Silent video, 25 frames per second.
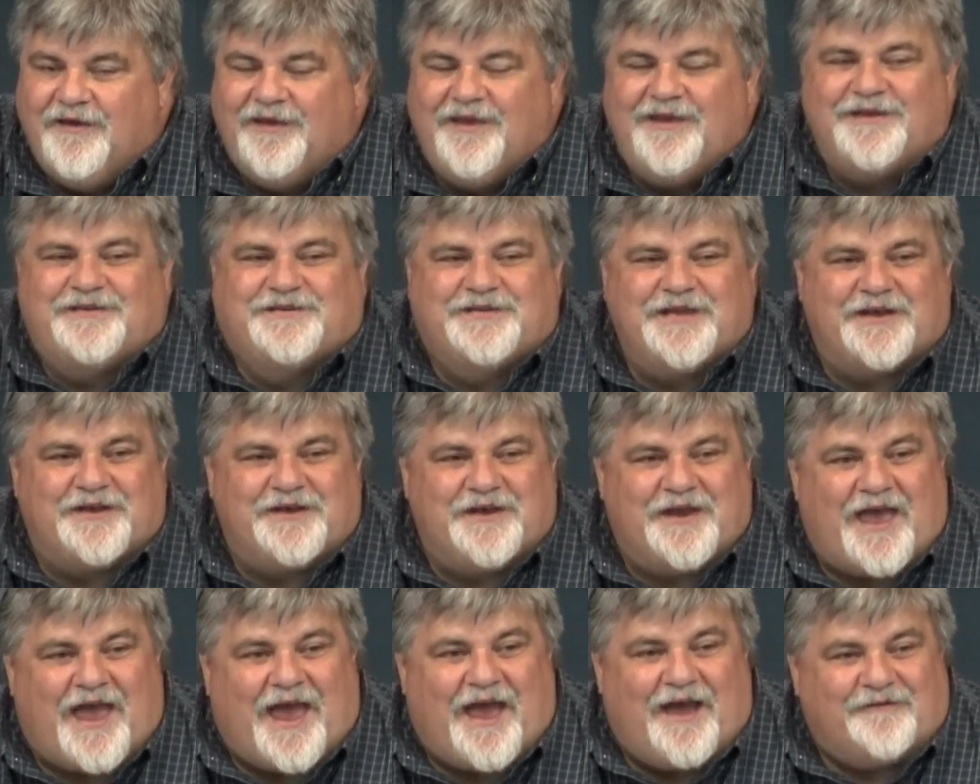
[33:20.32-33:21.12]
He
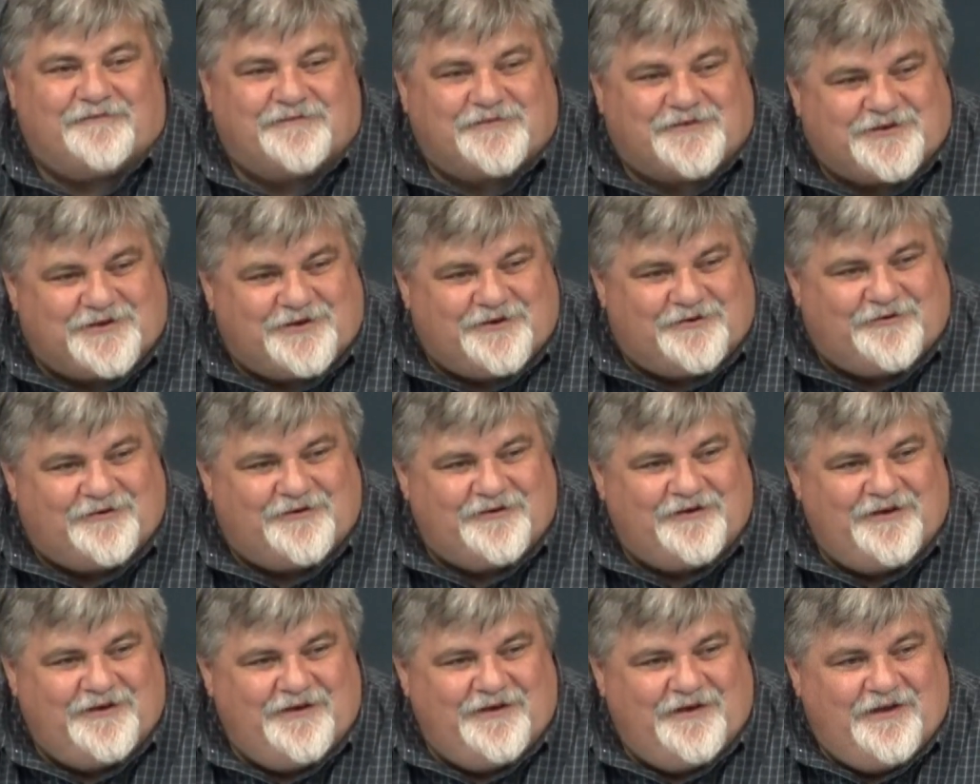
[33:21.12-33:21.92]
didn't have
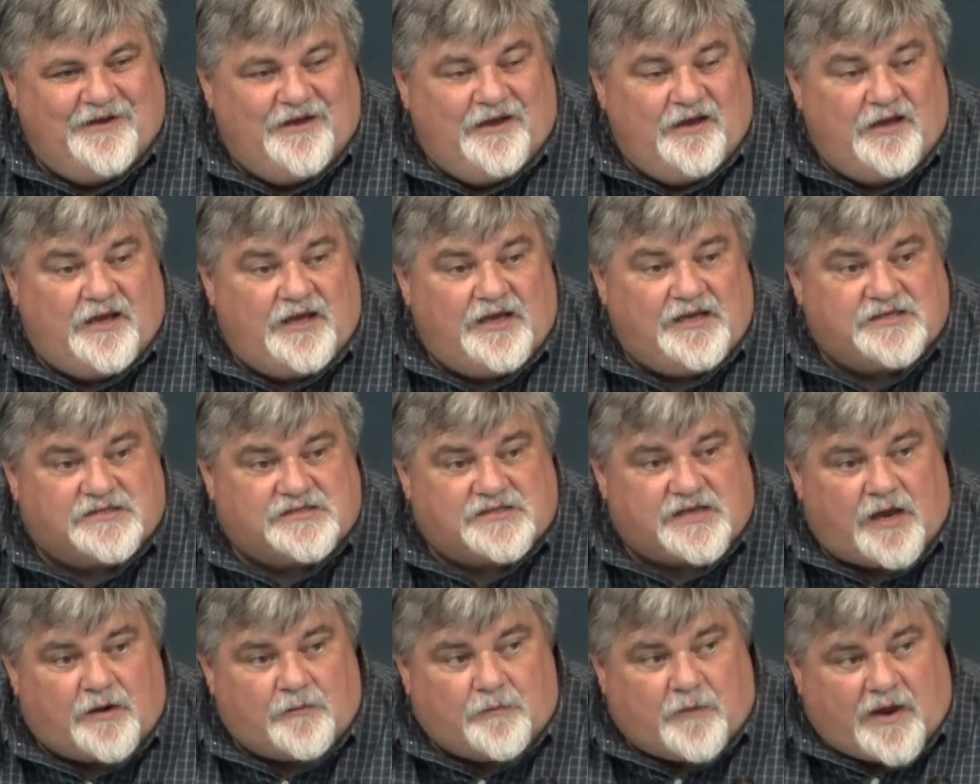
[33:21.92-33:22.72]
to. He
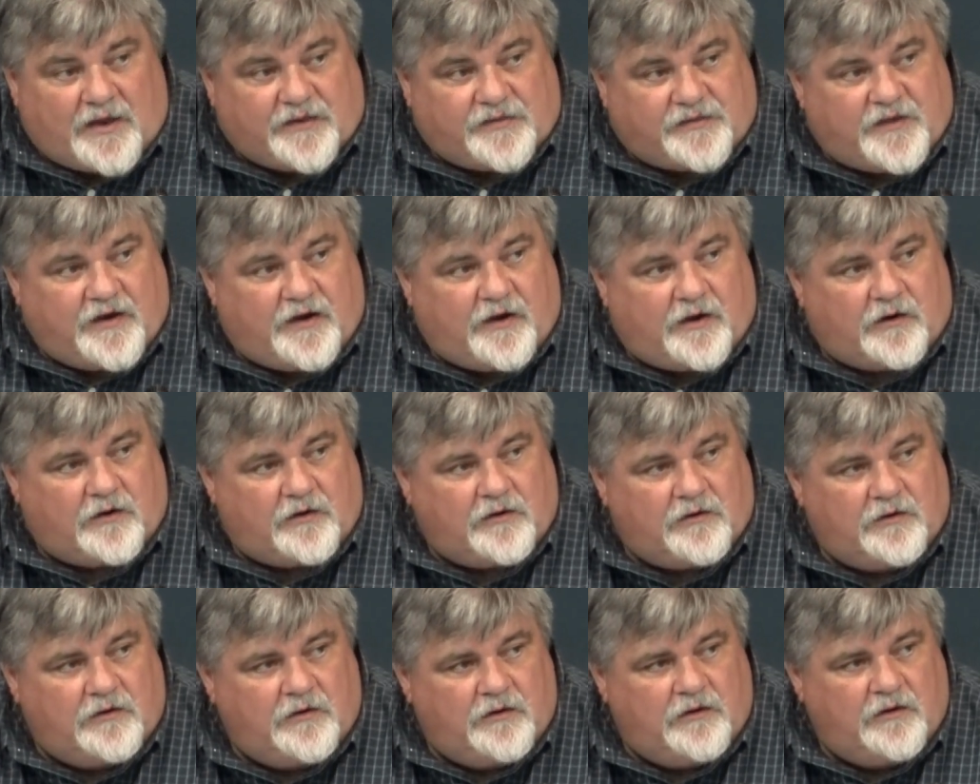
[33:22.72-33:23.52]
stayed right
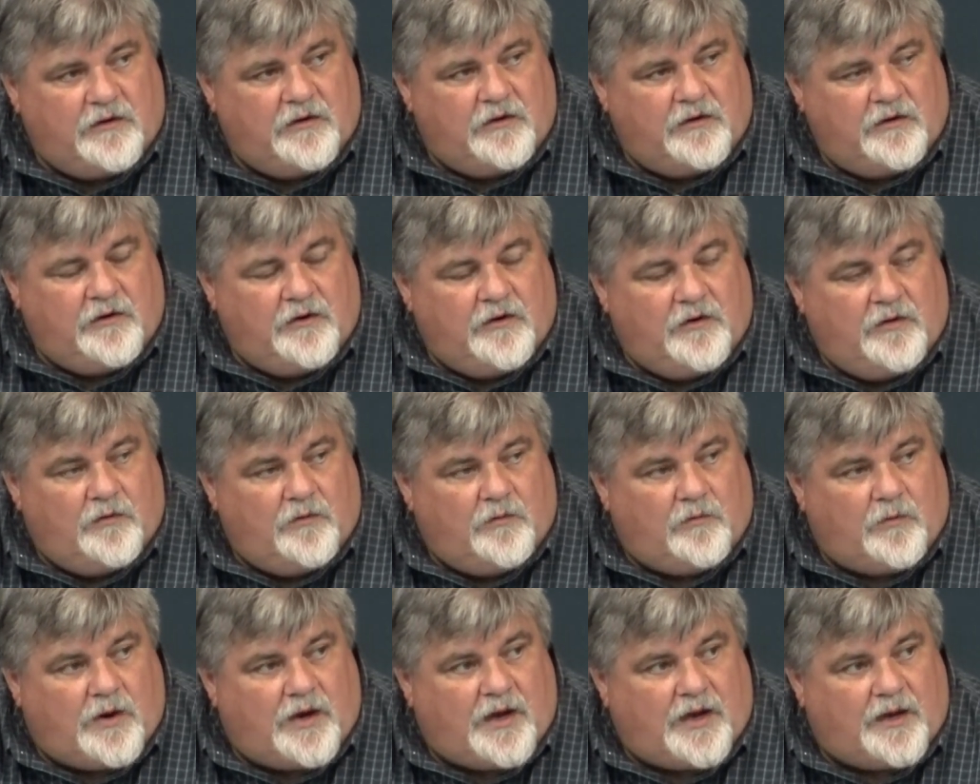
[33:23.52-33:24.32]
there.
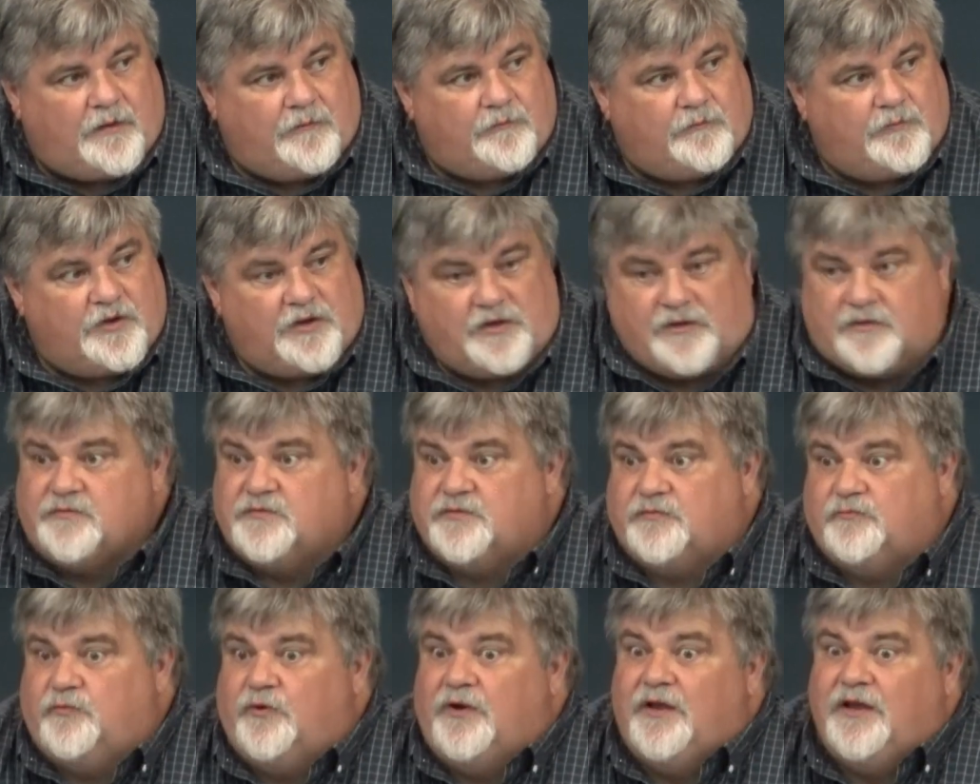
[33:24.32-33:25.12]
Why?
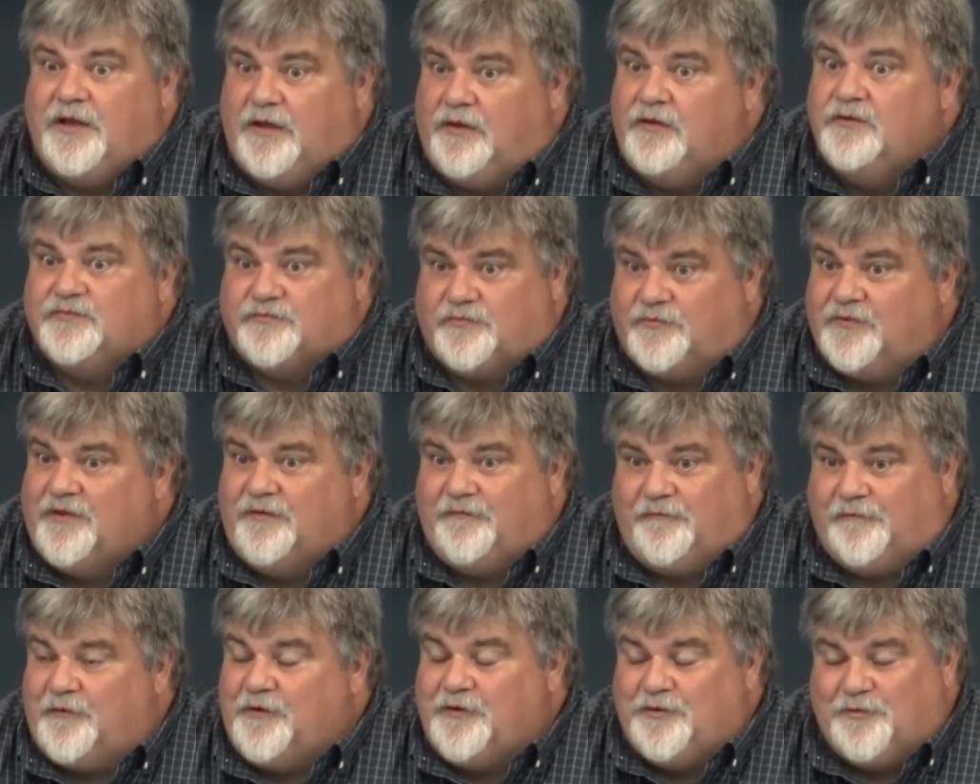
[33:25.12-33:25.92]
Because he's really
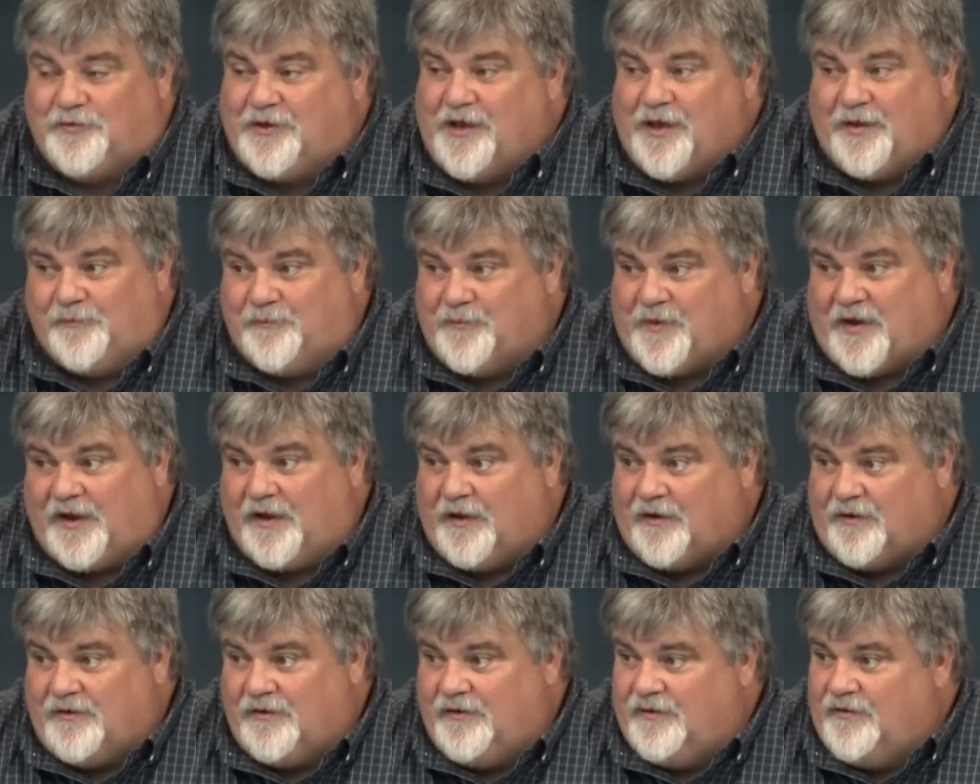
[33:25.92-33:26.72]
free. You can't
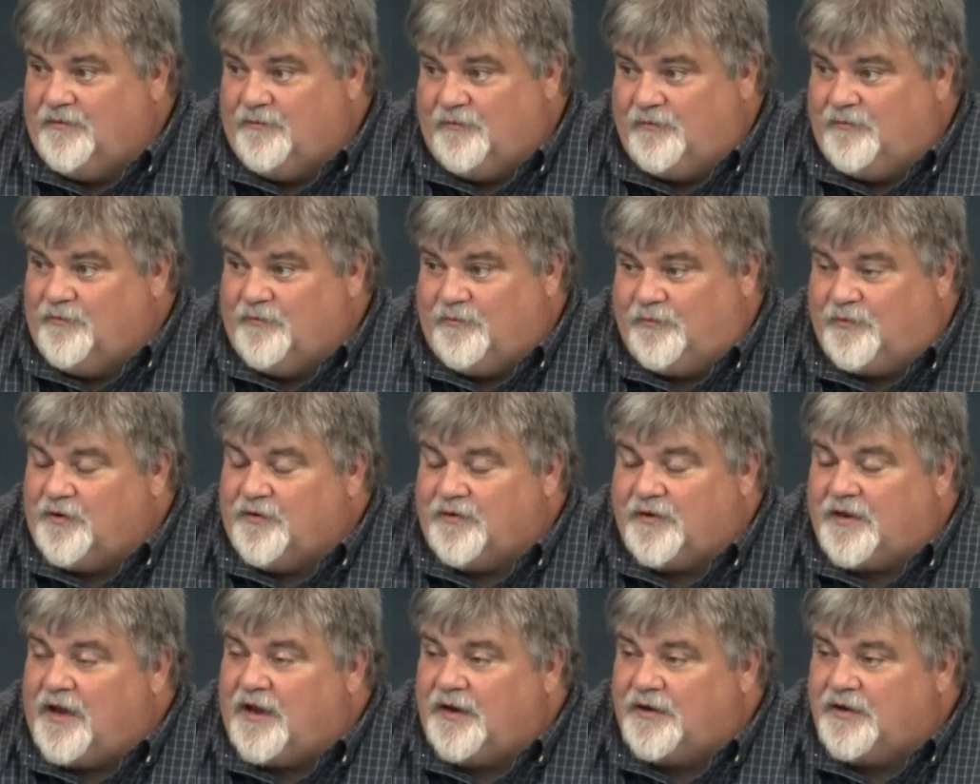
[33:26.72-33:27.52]
bind. The Word
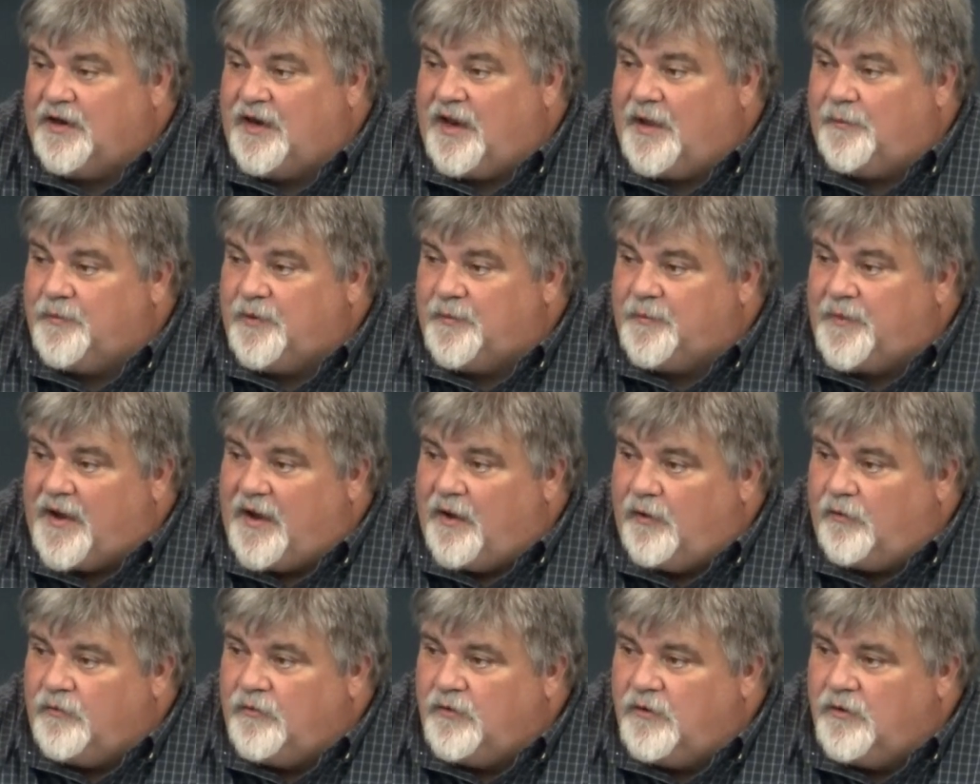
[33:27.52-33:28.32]
of God cannot be
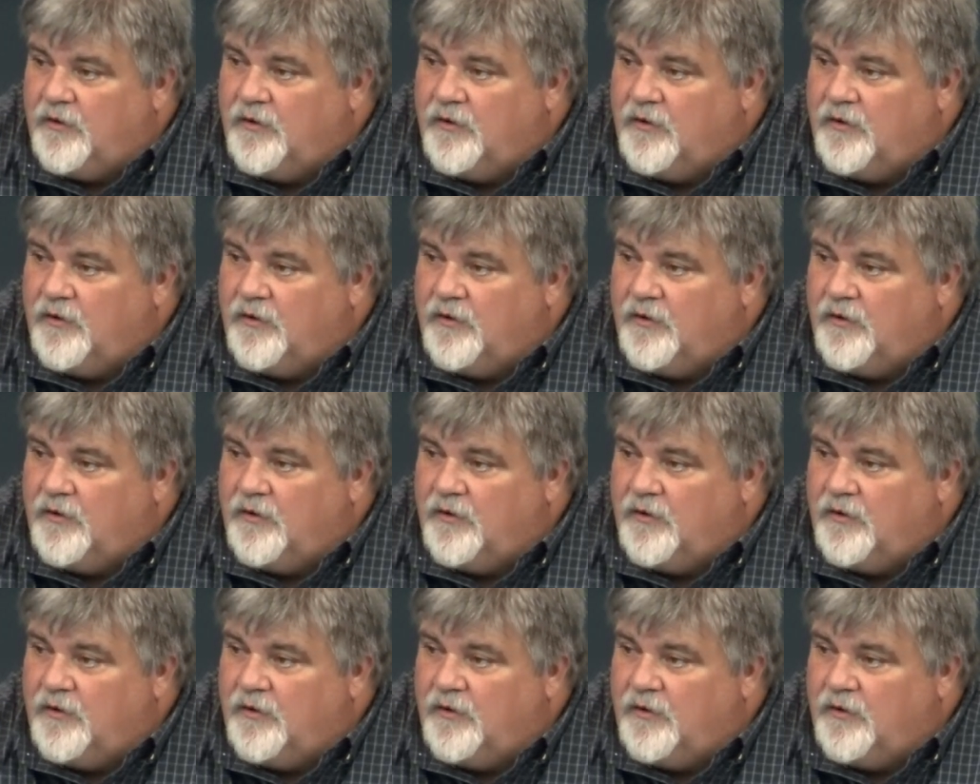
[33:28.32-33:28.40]
bound.